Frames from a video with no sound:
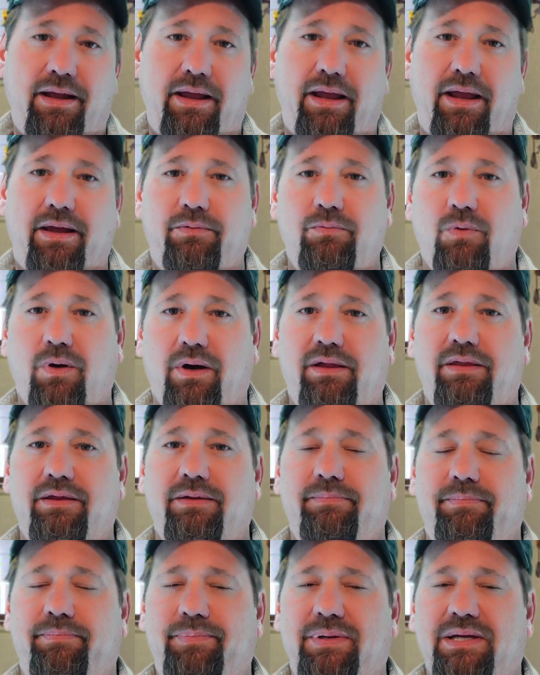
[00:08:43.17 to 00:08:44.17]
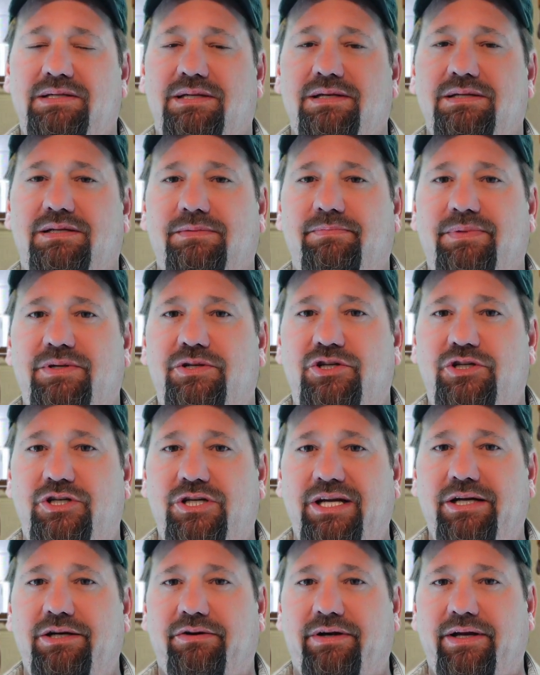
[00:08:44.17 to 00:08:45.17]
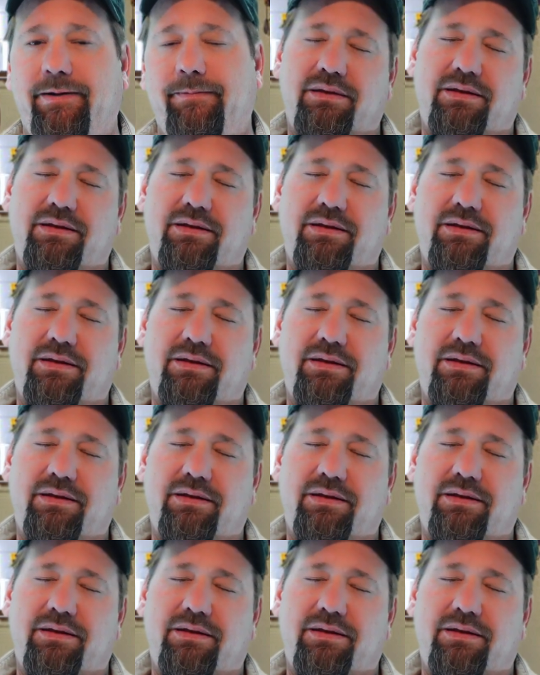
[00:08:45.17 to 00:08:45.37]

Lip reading: in one of the pieces of machinery.